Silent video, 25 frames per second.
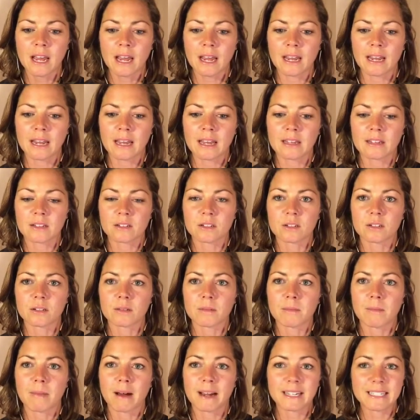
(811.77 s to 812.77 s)
And
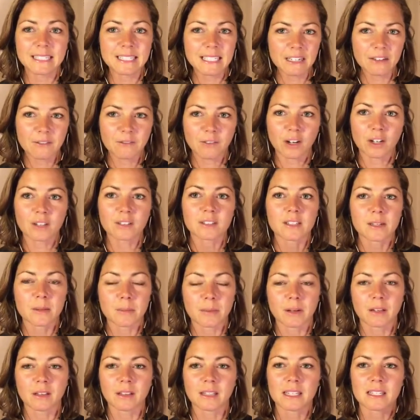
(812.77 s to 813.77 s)
my default
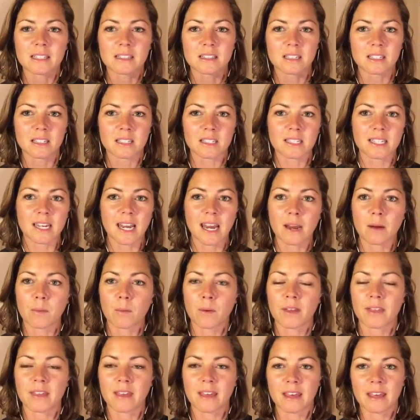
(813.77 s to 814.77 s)
typically is to stay
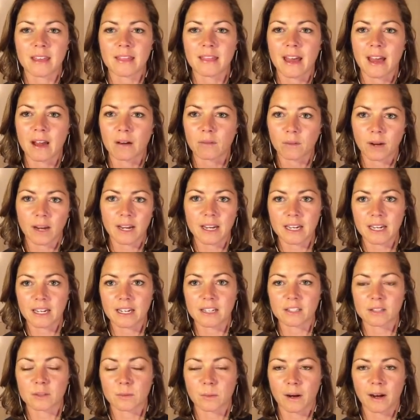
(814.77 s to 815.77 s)
within that
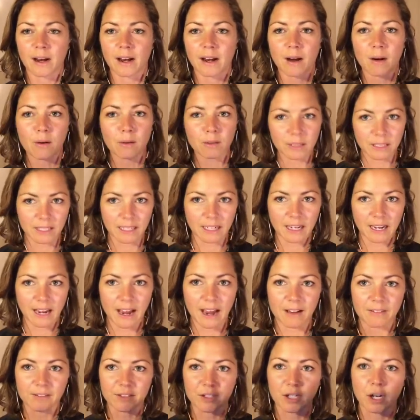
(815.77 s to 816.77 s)
radius where I only
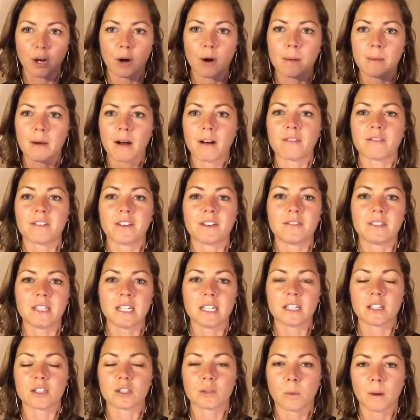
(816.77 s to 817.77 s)
have to go about
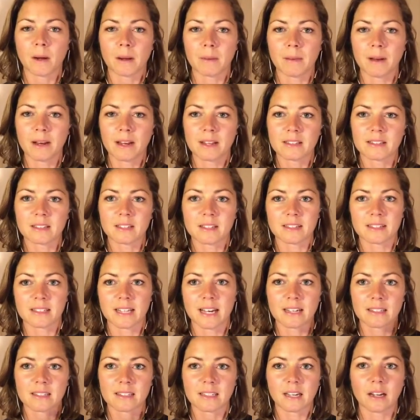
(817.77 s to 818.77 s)
15 to 20 minutes because
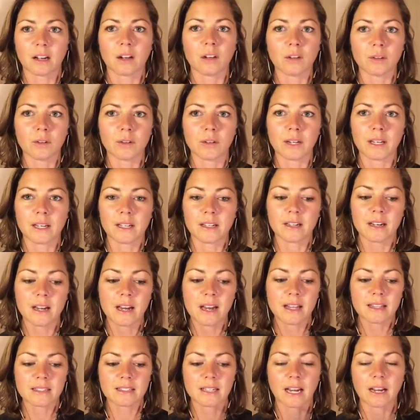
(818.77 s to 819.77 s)
that's included.
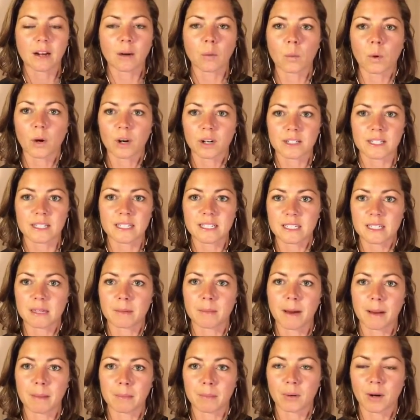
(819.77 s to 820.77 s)
It's kind of worked into
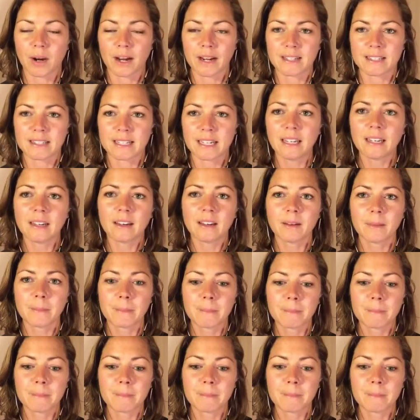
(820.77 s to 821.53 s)
my pricing.